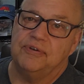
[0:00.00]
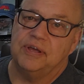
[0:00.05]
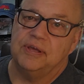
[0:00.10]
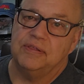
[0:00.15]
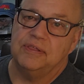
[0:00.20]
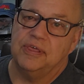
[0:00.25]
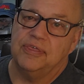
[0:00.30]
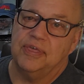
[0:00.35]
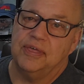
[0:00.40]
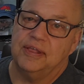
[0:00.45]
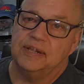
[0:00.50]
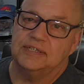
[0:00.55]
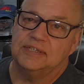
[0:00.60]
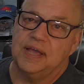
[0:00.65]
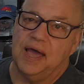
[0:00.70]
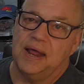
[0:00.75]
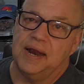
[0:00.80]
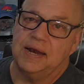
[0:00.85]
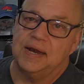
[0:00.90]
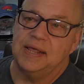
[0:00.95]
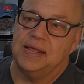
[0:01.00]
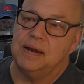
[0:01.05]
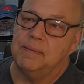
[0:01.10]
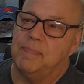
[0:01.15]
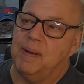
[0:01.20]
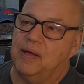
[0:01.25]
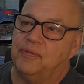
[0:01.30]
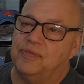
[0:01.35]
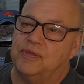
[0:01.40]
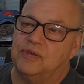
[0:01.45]
The thing that's kind of neat
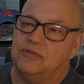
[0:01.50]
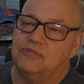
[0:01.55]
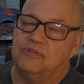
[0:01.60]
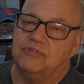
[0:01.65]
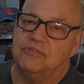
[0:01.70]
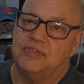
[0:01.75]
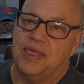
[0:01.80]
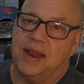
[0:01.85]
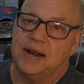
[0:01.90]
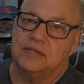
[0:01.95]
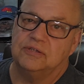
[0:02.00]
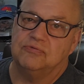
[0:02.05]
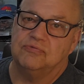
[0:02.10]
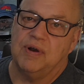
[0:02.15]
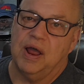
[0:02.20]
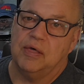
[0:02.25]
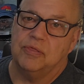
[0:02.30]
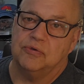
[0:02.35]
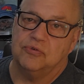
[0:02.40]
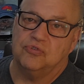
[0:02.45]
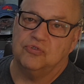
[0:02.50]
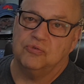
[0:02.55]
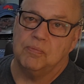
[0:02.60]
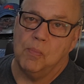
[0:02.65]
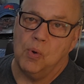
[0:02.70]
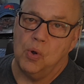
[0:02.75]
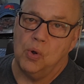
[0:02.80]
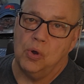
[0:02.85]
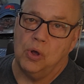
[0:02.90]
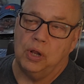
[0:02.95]
about this is that it's rather
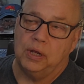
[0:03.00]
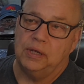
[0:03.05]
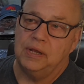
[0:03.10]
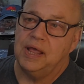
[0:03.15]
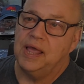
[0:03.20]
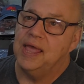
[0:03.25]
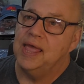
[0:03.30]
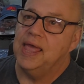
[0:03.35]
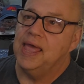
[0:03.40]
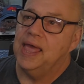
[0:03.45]
small,